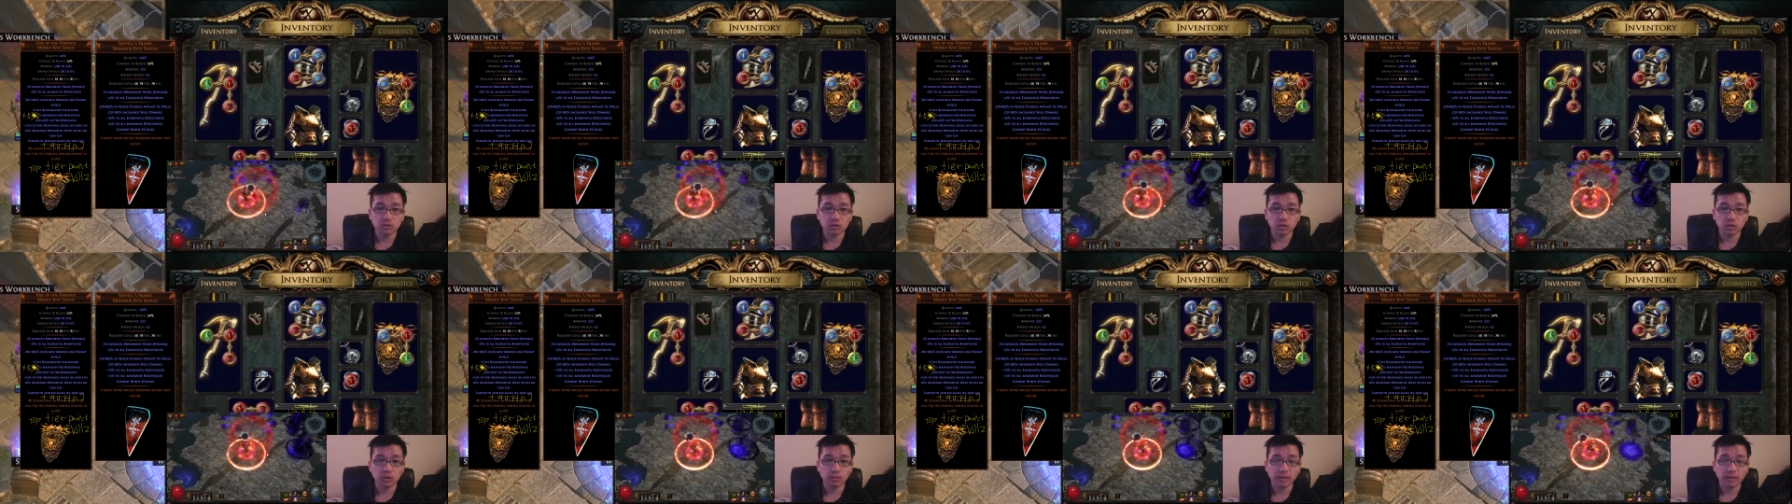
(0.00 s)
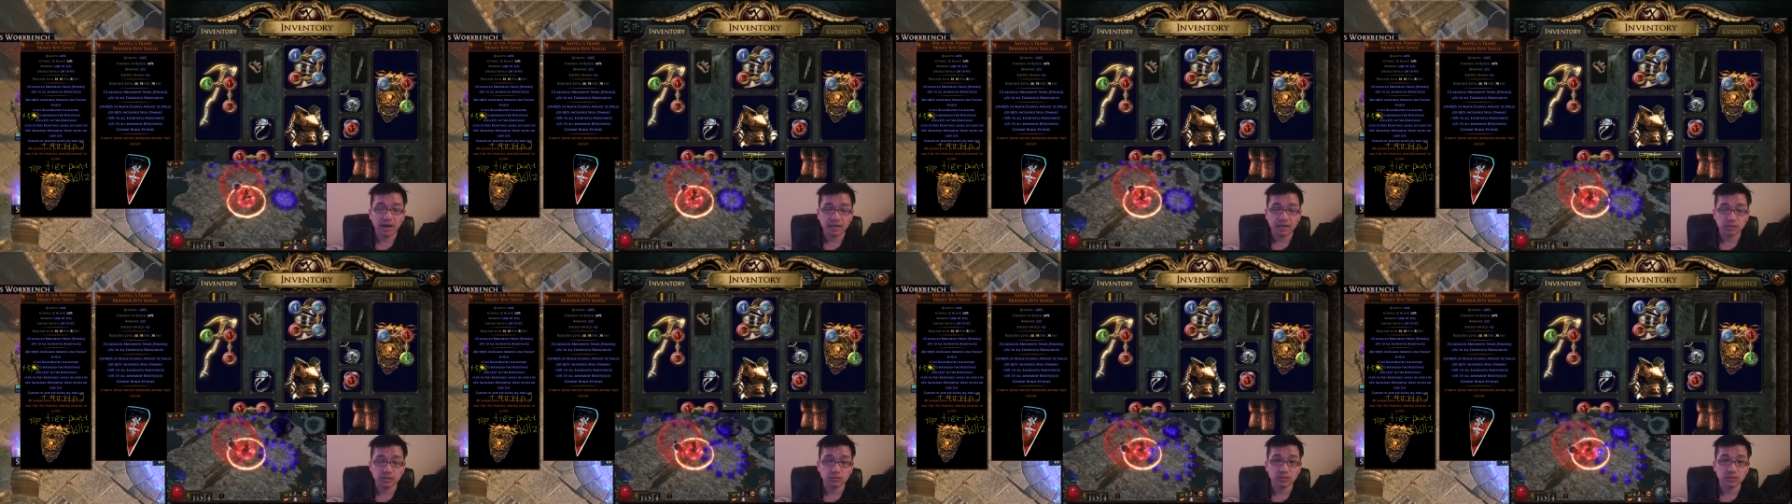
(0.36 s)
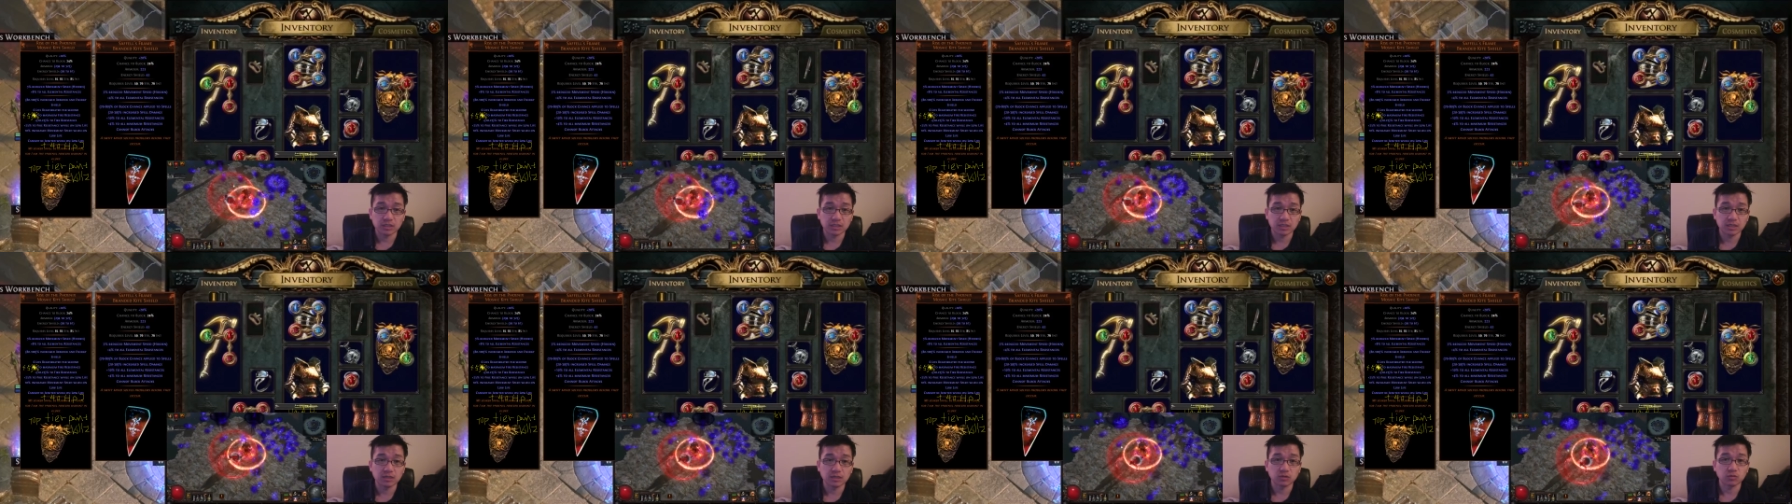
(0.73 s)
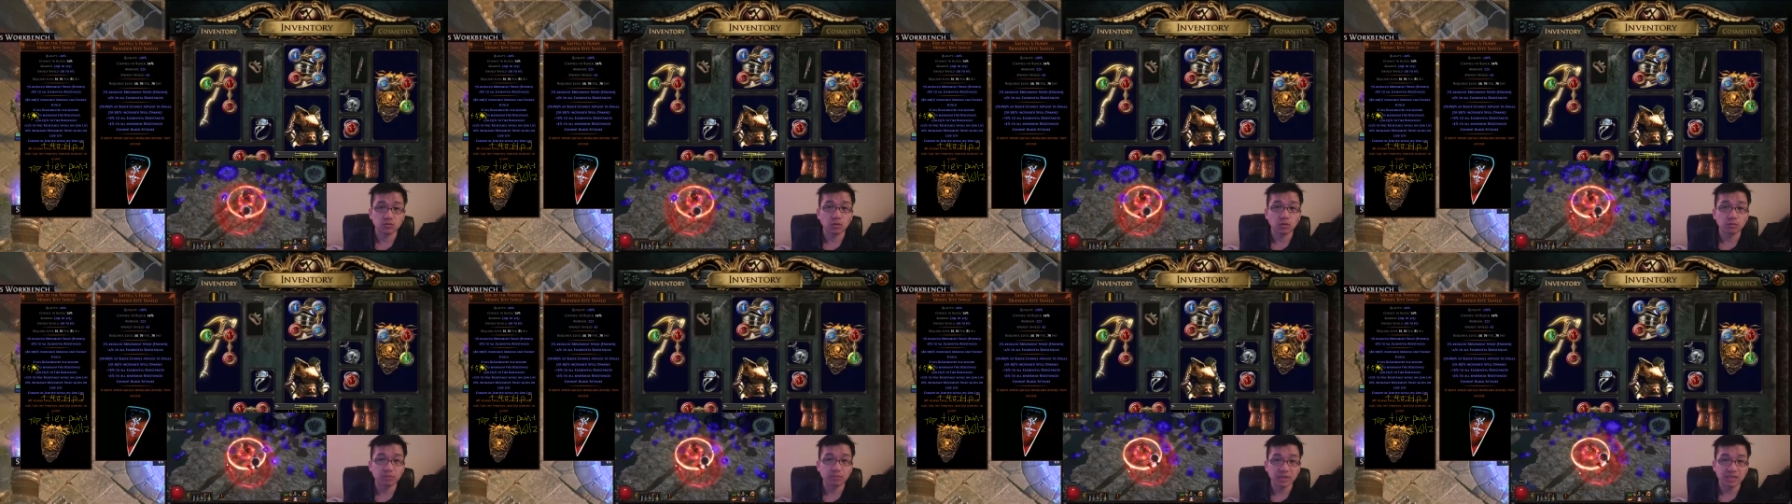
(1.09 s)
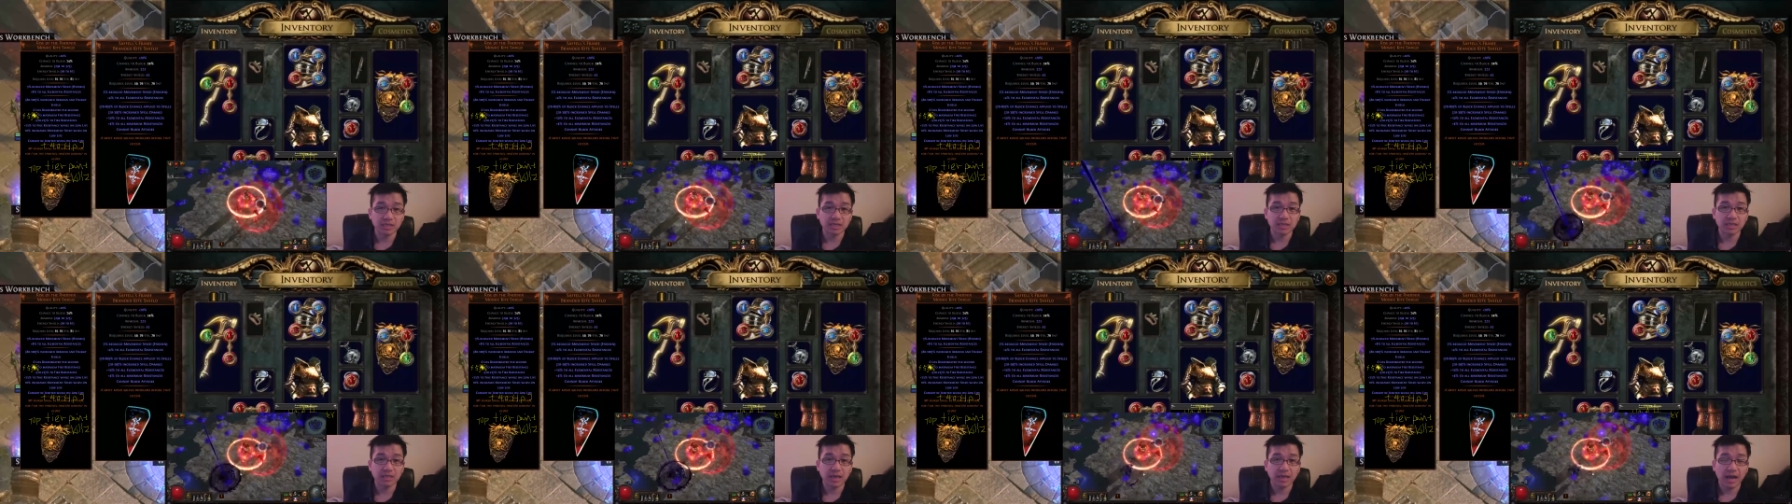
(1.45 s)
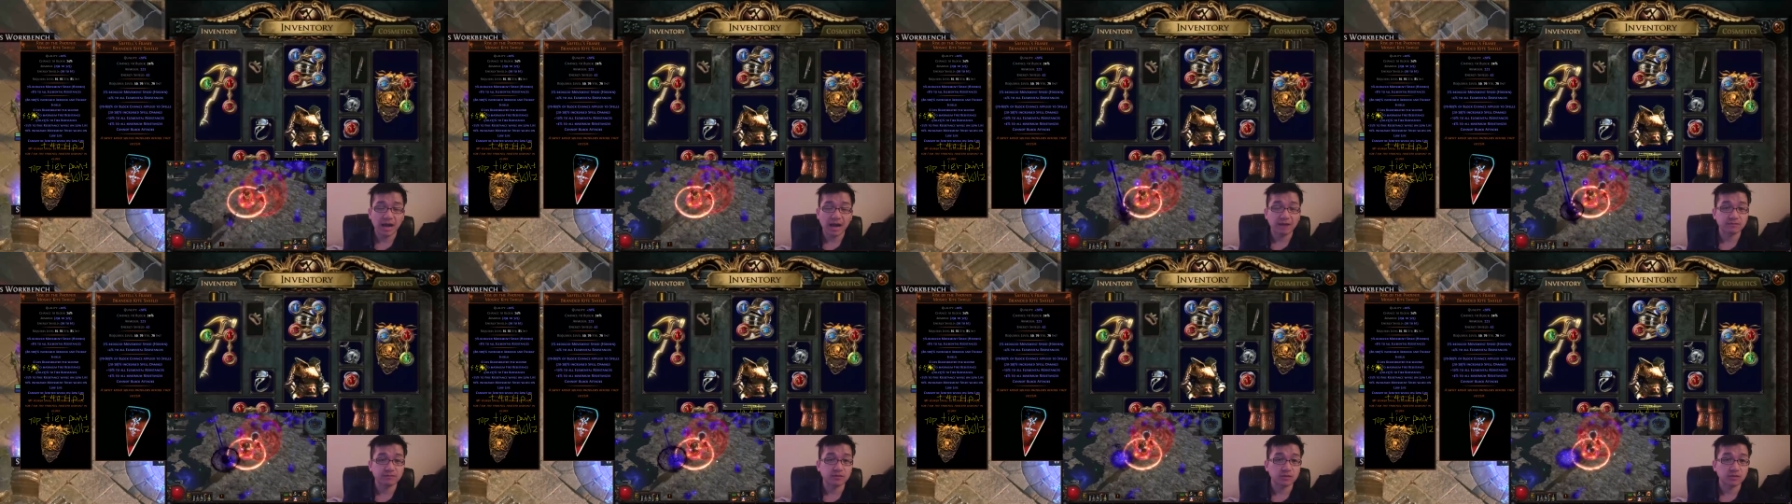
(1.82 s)
your max resist will be
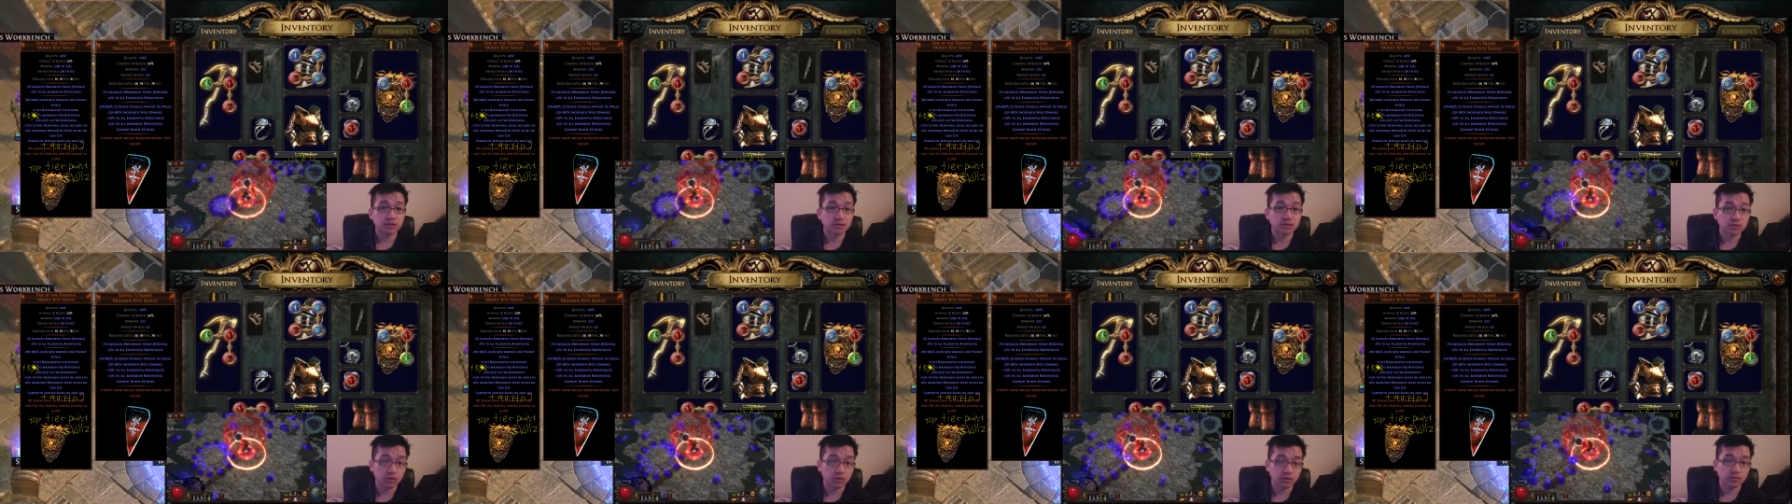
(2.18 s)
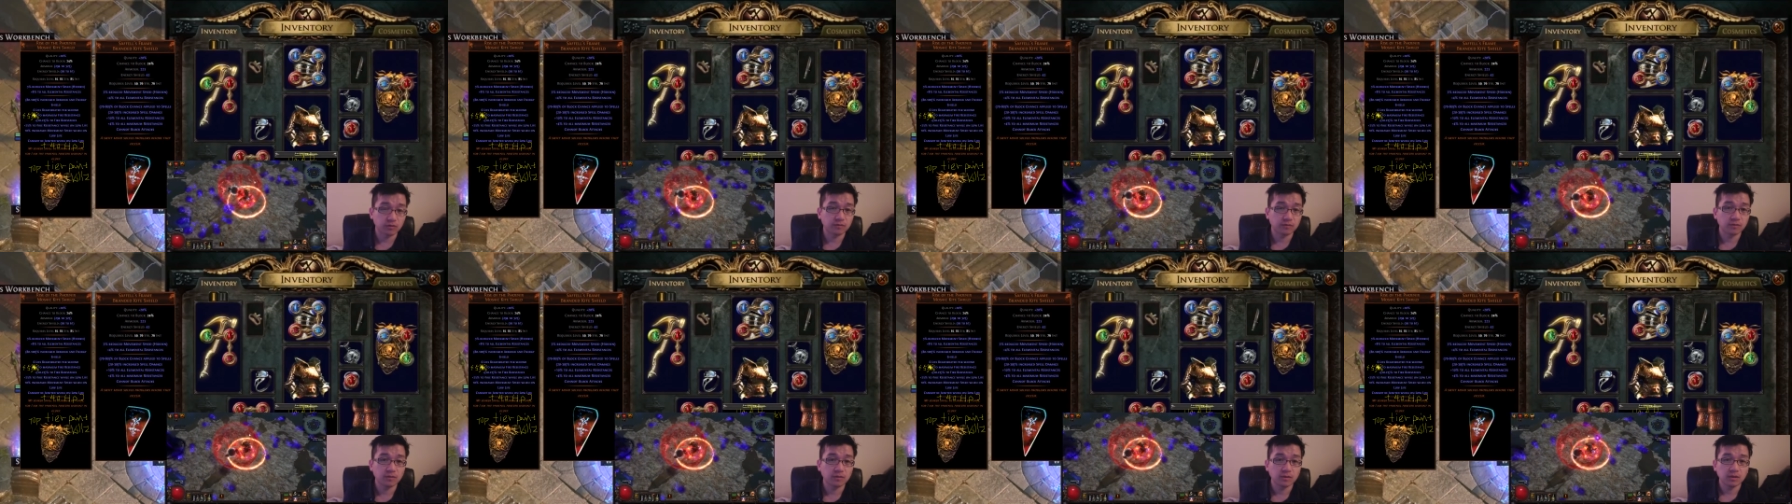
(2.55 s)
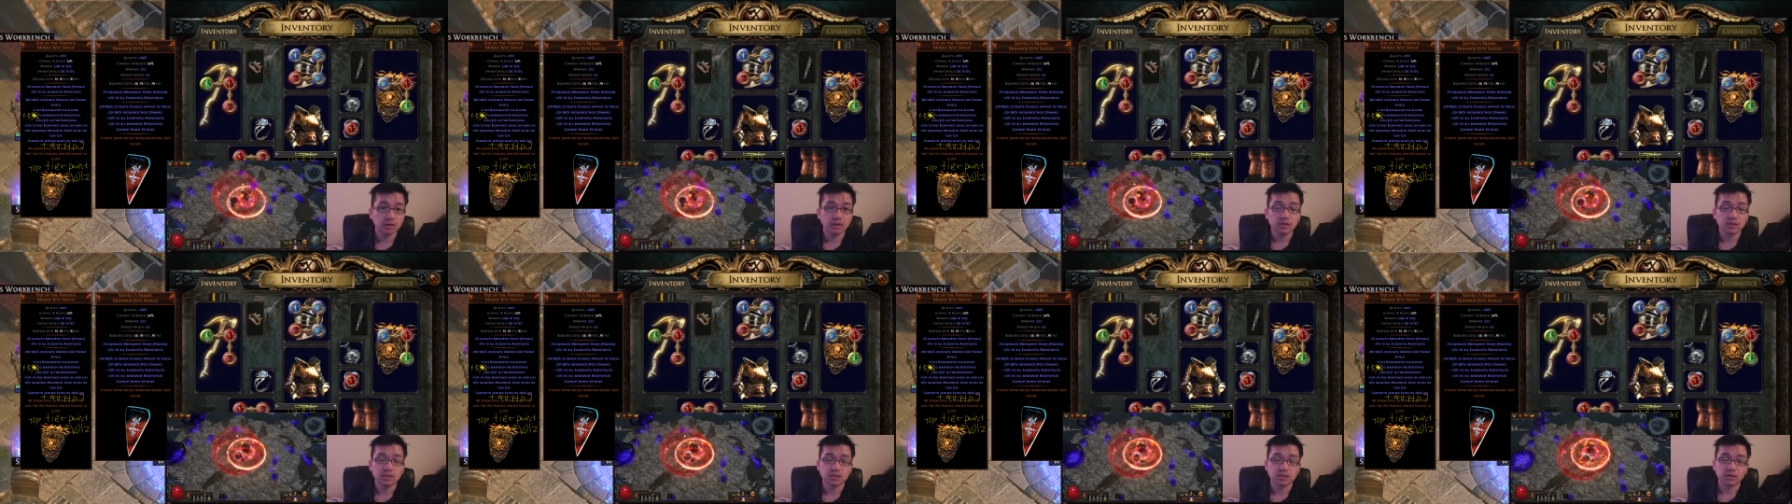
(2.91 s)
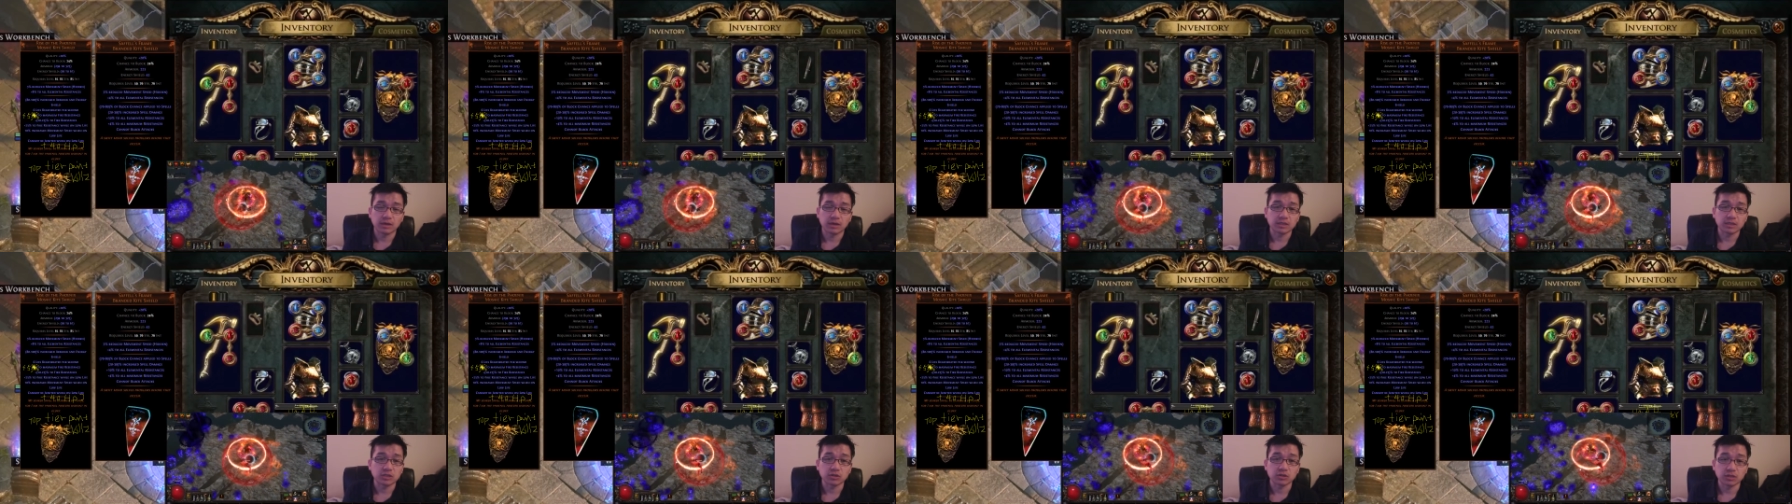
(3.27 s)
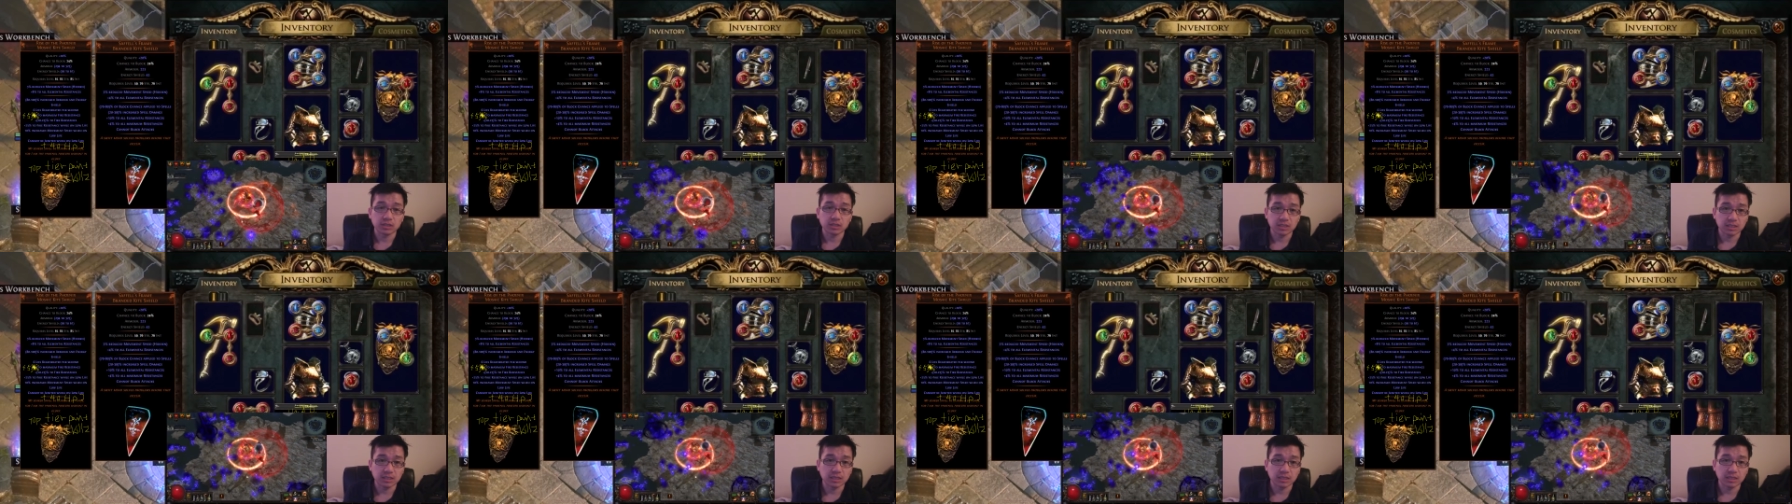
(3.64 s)
after the nerf. So as you can